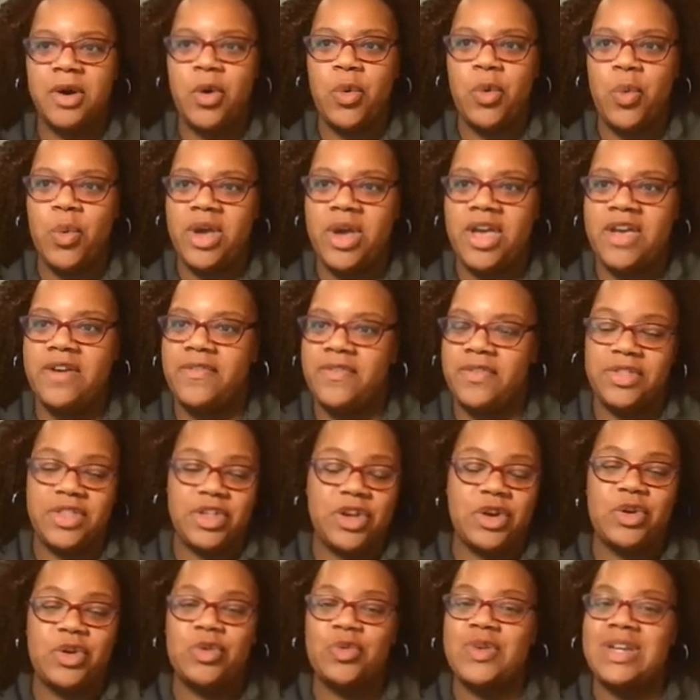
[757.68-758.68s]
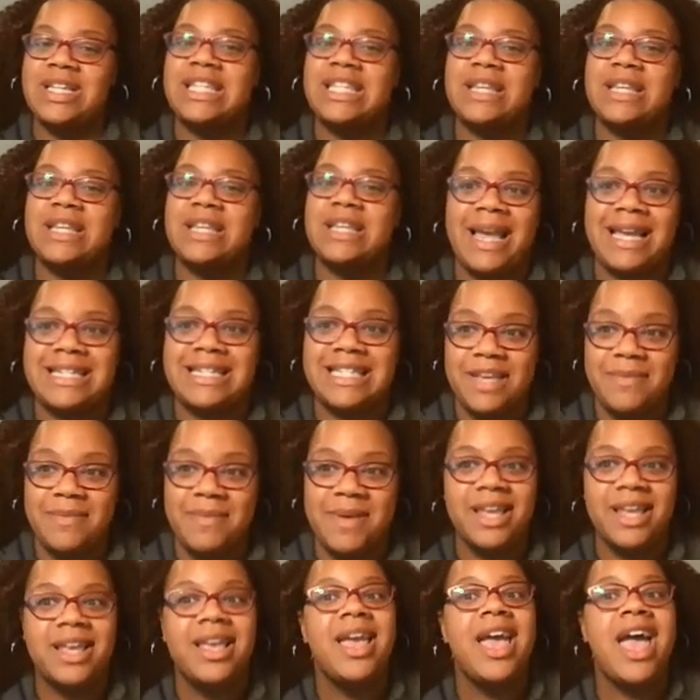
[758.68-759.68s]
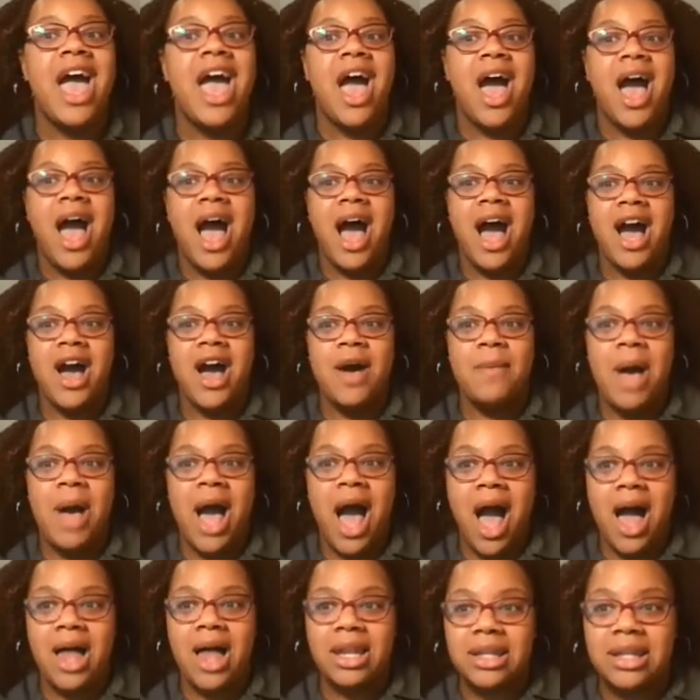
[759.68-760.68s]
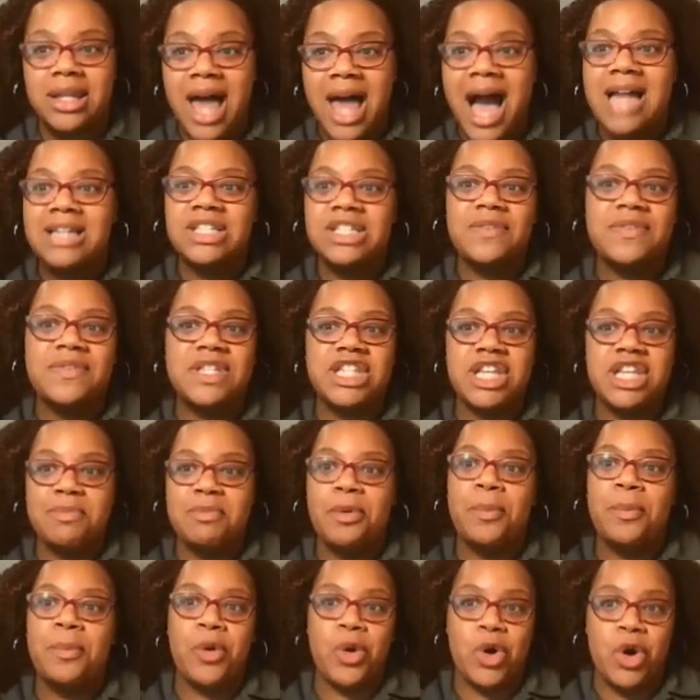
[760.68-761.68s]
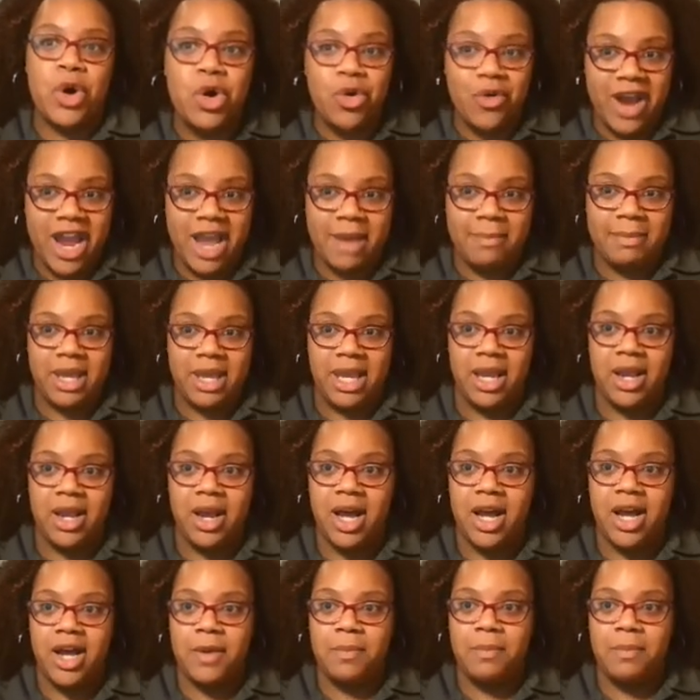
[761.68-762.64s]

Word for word: with the recent pandemic, a lot of summer programming